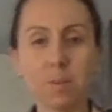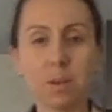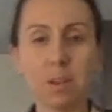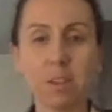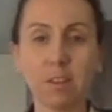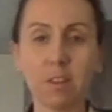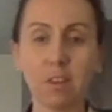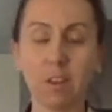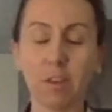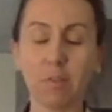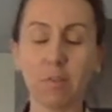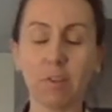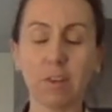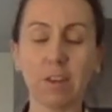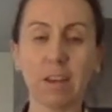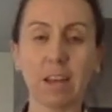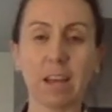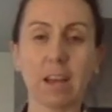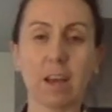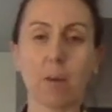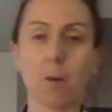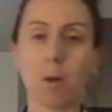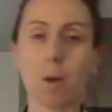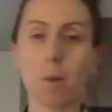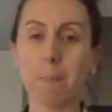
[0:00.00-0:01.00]
been in the oven
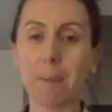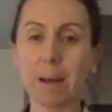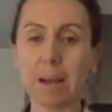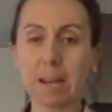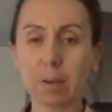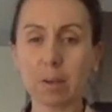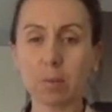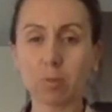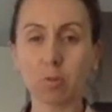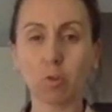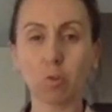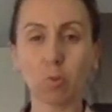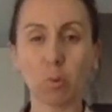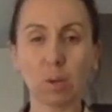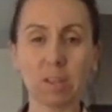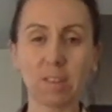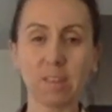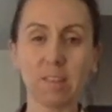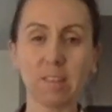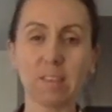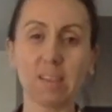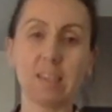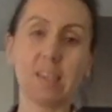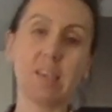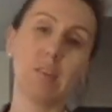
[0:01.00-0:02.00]
now about
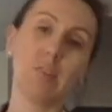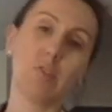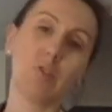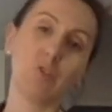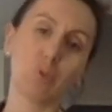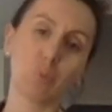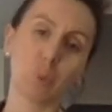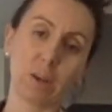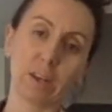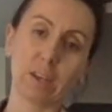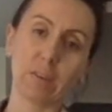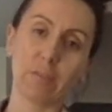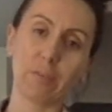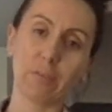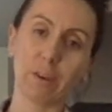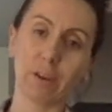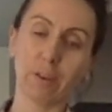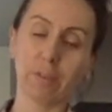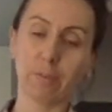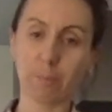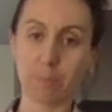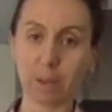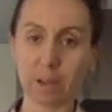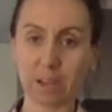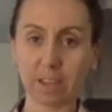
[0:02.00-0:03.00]
20 to
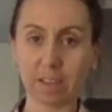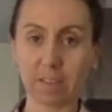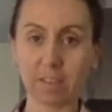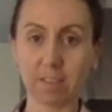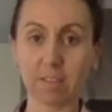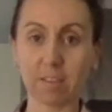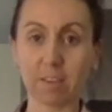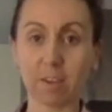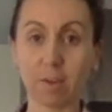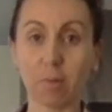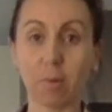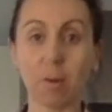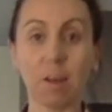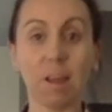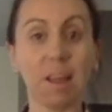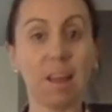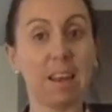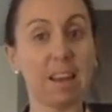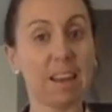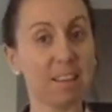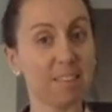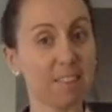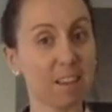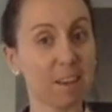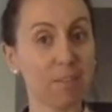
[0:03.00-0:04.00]
25 minutes. So
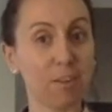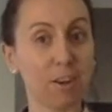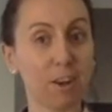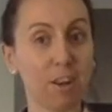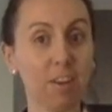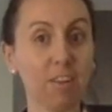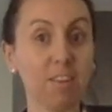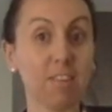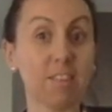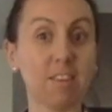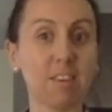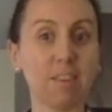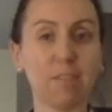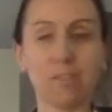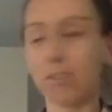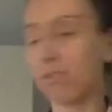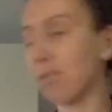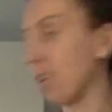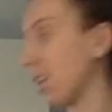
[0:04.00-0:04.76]
let's have a look, see if it's